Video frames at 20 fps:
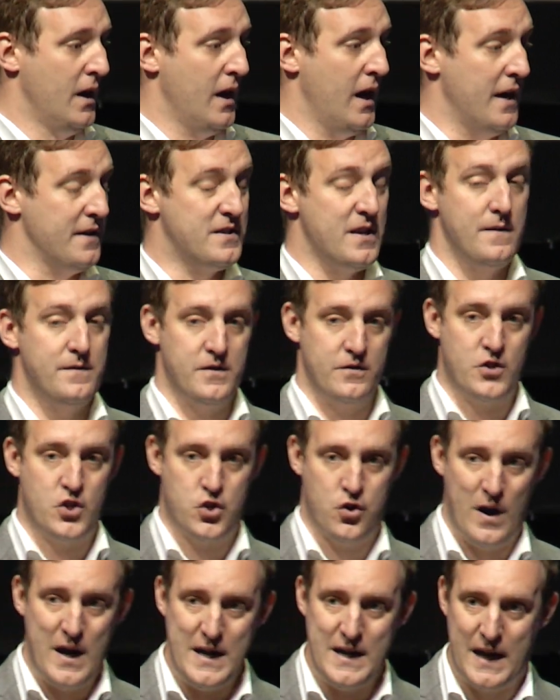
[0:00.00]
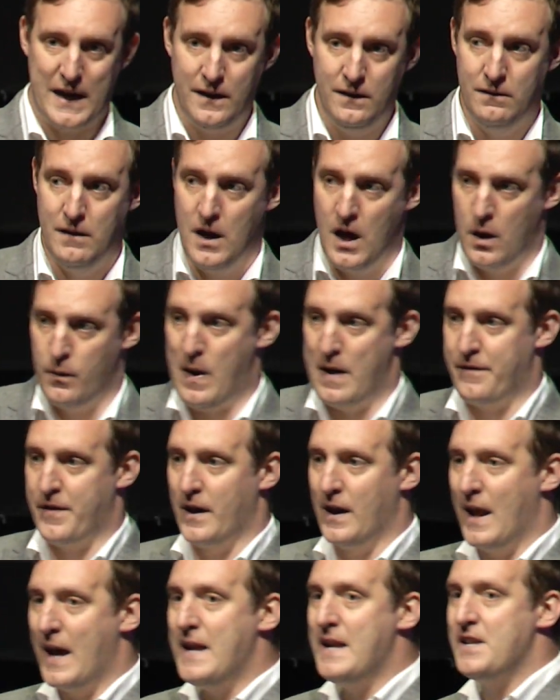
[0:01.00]
In terms of training, we have the
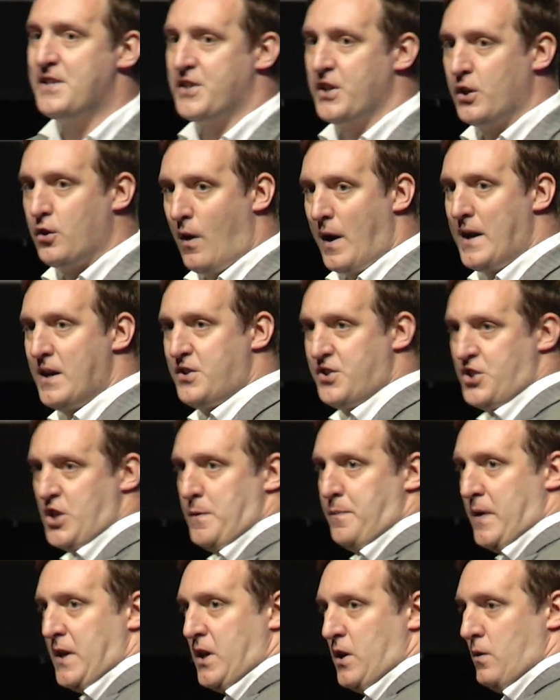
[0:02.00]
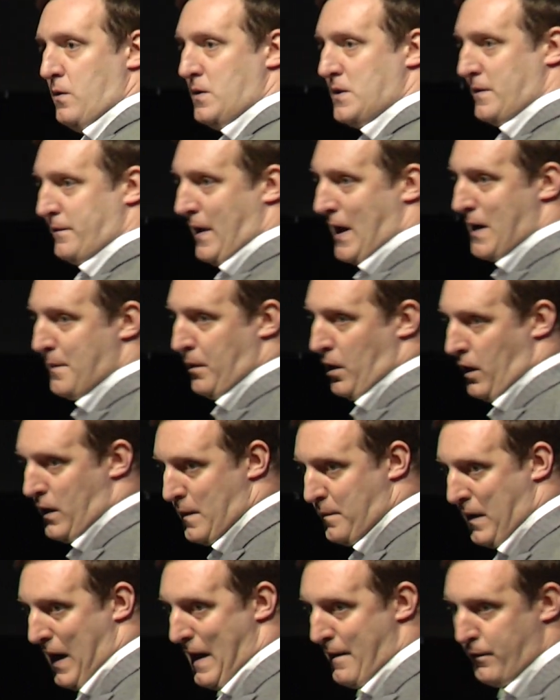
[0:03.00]
latest and greatest GPUs available on the
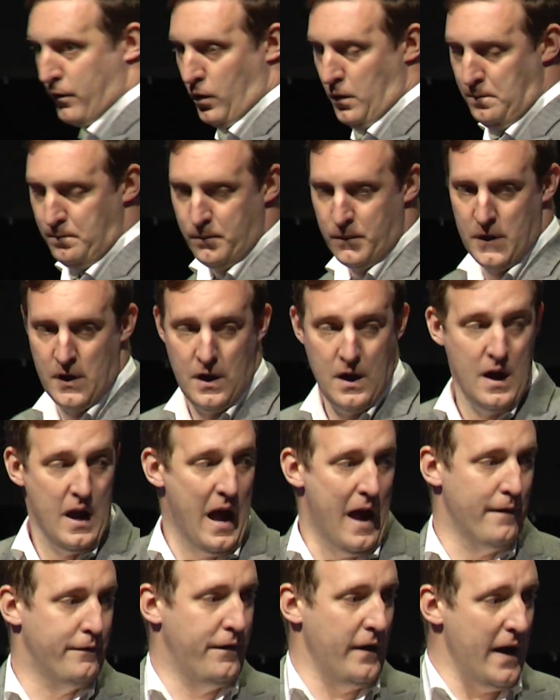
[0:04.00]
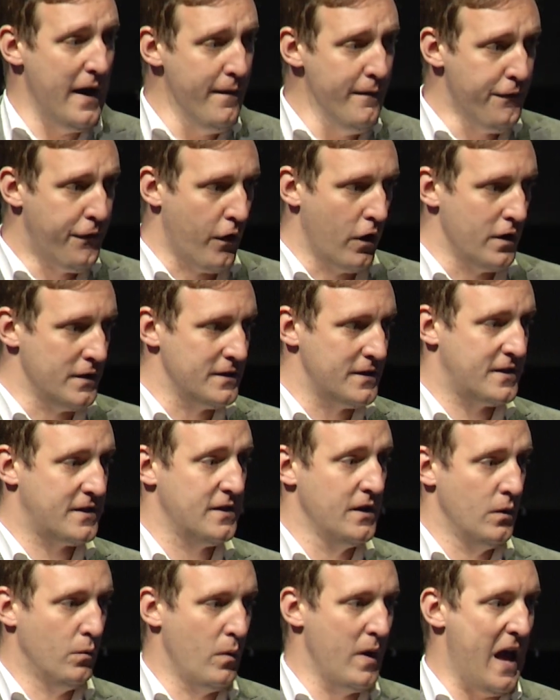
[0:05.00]
platform. And for inference,
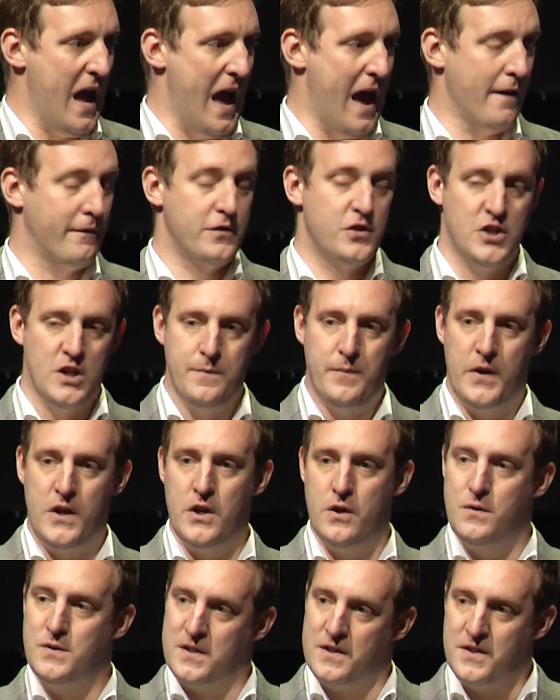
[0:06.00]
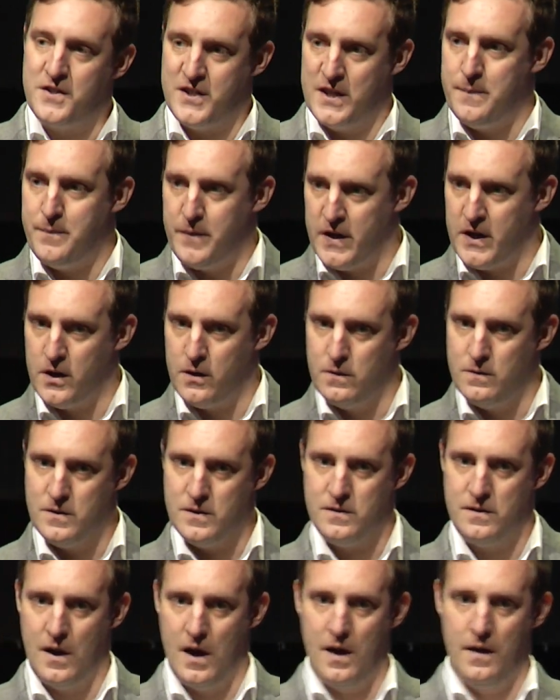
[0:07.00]
we have GPUs and
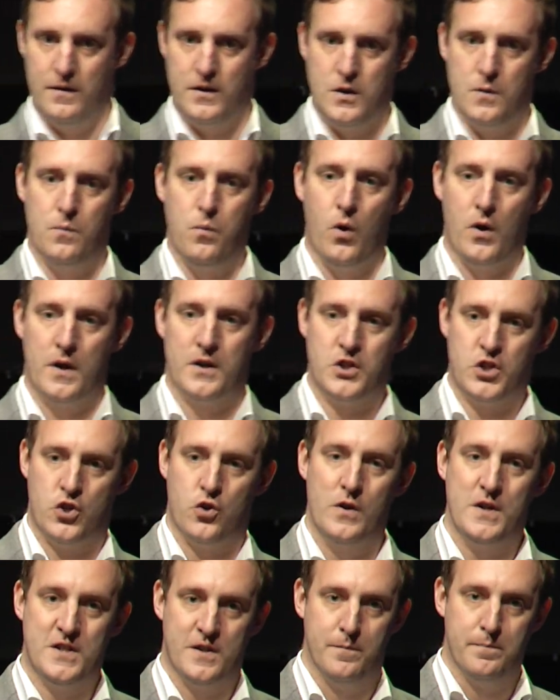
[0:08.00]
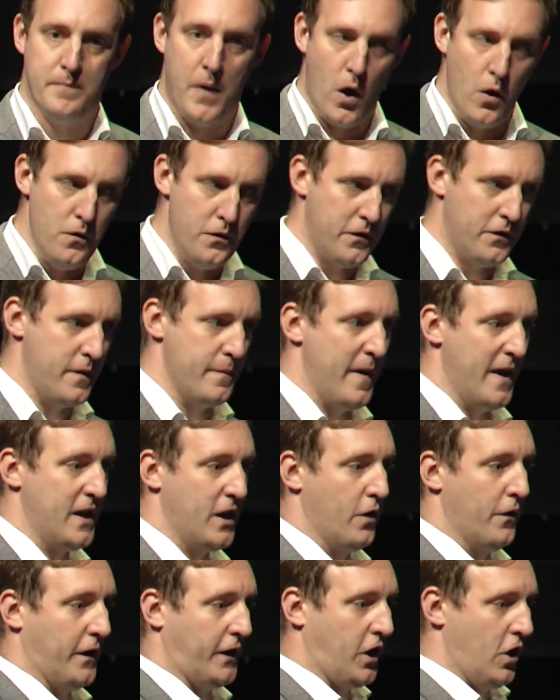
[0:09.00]
CPUs. You want a choice of both, depending
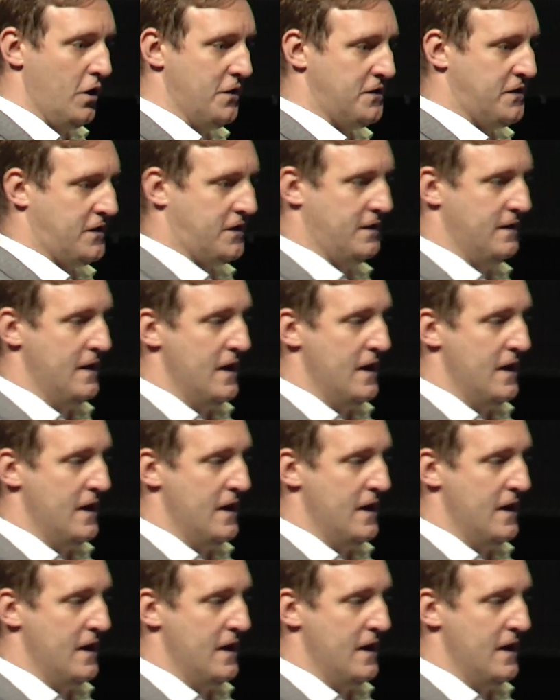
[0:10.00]
on the cost.